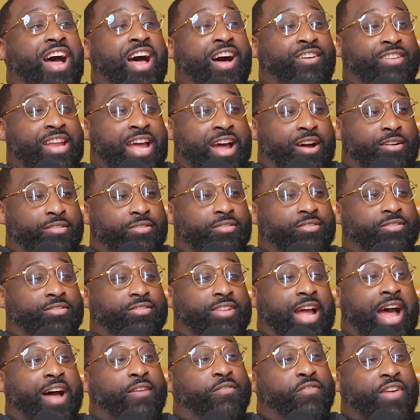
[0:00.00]
Fouled out.
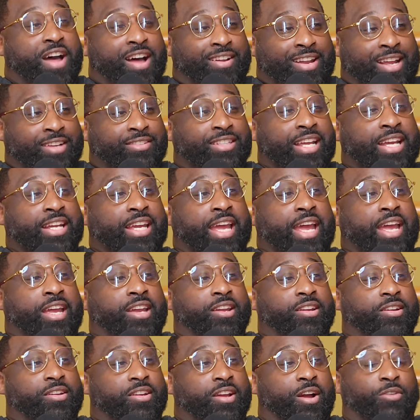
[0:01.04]
I fouled out that
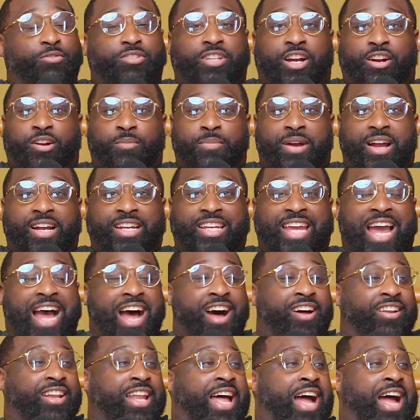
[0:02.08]
game. I'm talking about Kyle